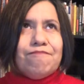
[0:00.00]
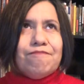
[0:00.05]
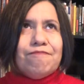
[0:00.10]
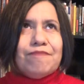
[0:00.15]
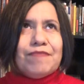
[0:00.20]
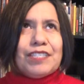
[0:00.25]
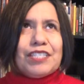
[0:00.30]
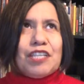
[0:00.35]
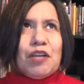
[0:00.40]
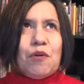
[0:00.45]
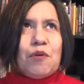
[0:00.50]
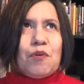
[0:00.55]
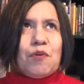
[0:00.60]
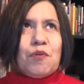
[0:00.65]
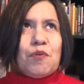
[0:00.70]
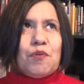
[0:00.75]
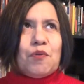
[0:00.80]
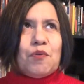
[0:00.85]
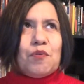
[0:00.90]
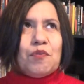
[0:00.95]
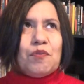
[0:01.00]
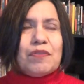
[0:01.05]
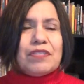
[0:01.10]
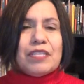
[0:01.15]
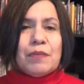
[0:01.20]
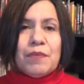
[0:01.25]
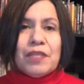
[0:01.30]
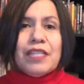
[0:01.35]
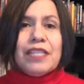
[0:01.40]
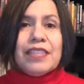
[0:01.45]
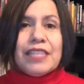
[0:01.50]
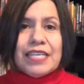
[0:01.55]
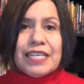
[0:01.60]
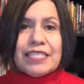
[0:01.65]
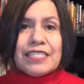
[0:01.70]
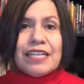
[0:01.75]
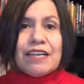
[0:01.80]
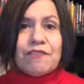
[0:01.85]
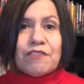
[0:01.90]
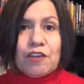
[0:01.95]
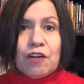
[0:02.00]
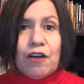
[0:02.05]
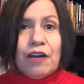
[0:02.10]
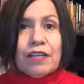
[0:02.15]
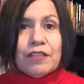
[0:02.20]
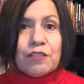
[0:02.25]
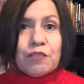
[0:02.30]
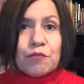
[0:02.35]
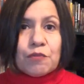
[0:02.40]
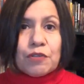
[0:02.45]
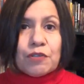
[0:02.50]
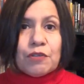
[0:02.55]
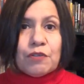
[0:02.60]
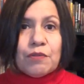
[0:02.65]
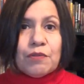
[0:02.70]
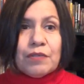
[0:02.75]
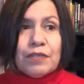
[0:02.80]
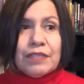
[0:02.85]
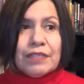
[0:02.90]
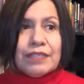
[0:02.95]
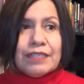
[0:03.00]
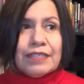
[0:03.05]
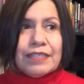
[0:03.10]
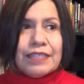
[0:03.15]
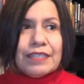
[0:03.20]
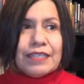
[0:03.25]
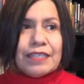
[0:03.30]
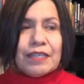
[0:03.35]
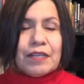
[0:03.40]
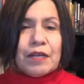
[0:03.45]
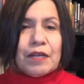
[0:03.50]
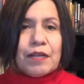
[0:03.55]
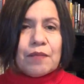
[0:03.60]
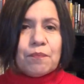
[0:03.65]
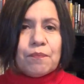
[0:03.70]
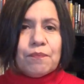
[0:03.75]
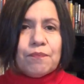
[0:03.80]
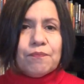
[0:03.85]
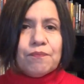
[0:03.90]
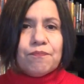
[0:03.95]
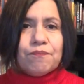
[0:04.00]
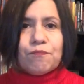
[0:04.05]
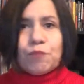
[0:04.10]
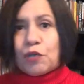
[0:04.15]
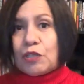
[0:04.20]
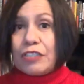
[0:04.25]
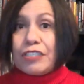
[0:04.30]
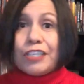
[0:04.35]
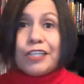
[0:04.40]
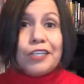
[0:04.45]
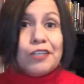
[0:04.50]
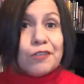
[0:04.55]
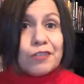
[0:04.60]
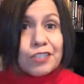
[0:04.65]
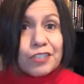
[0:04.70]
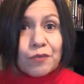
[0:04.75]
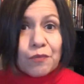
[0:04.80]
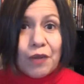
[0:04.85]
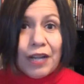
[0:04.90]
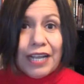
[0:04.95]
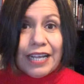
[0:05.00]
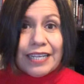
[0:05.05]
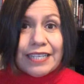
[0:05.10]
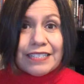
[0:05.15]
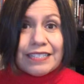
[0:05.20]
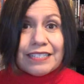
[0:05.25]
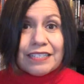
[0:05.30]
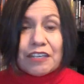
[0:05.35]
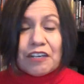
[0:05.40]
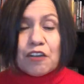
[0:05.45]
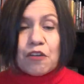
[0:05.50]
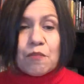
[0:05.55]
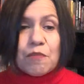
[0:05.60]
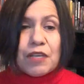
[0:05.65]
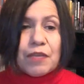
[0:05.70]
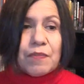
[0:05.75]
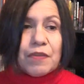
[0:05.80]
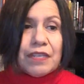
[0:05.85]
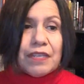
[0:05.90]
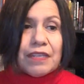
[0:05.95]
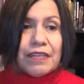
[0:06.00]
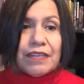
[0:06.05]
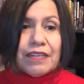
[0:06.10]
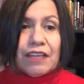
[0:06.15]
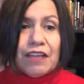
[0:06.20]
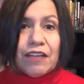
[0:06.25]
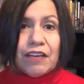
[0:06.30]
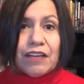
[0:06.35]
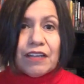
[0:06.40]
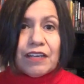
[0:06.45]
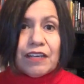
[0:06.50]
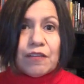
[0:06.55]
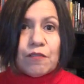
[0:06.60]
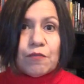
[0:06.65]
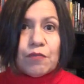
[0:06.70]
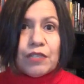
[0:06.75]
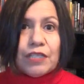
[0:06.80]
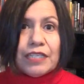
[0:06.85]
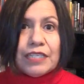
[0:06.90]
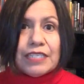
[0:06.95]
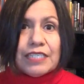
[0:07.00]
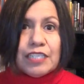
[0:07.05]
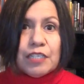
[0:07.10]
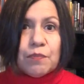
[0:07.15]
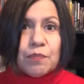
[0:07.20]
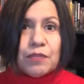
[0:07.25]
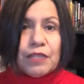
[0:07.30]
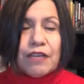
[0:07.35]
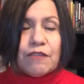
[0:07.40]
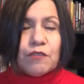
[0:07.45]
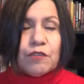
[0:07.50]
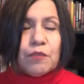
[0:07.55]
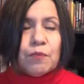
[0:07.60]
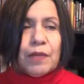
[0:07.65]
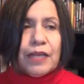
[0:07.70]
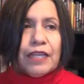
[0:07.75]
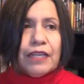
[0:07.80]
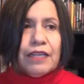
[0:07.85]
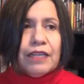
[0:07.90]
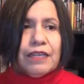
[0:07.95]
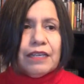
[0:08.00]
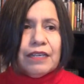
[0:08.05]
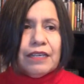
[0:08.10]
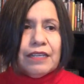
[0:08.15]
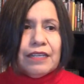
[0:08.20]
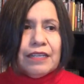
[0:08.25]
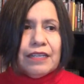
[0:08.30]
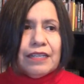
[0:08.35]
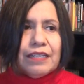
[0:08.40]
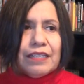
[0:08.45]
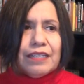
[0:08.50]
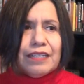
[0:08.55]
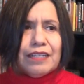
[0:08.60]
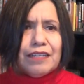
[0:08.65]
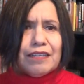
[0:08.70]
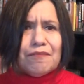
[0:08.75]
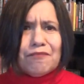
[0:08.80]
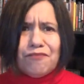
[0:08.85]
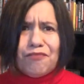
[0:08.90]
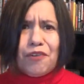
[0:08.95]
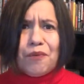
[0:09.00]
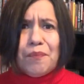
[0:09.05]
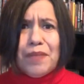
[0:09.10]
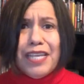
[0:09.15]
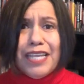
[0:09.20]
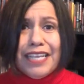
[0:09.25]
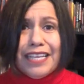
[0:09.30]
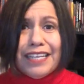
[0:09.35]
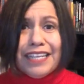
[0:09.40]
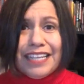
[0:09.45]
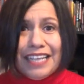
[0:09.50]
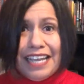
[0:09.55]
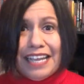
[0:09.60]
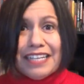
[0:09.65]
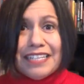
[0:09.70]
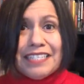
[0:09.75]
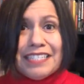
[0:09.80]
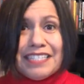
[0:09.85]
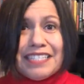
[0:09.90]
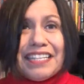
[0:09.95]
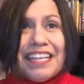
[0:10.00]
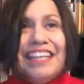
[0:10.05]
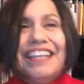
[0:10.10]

So some of the things I've gone through, persecution-wise, maybe not on a really deep level, but for me, yes.